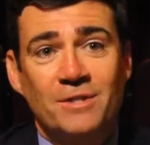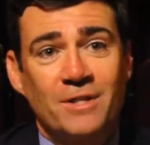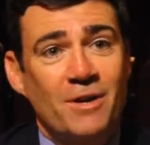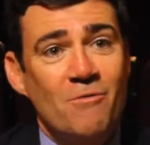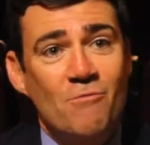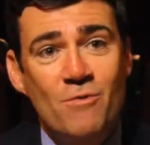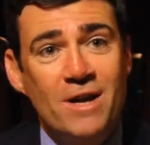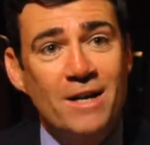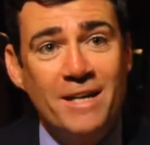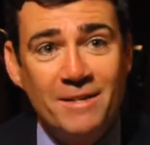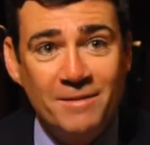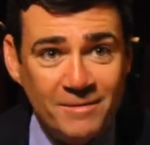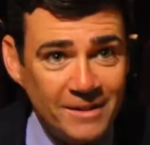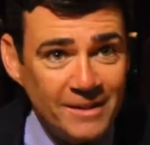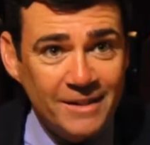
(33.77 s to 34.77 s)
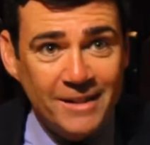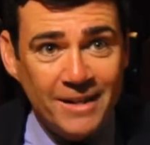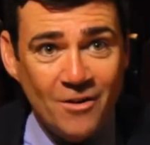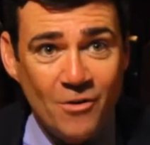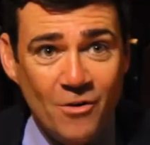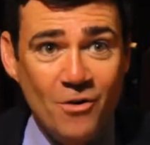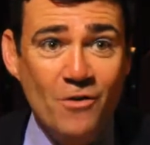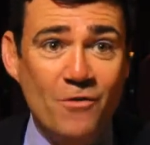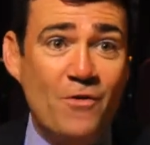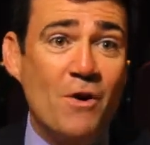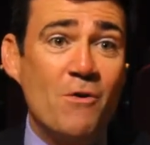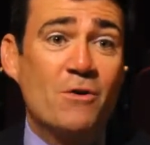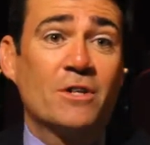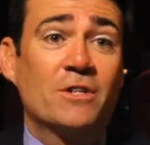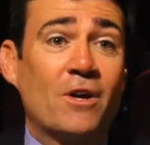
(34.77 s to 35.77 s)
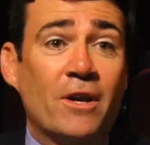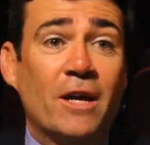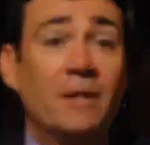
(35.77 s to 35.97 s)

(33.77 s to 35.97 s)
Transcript: really all focus on it.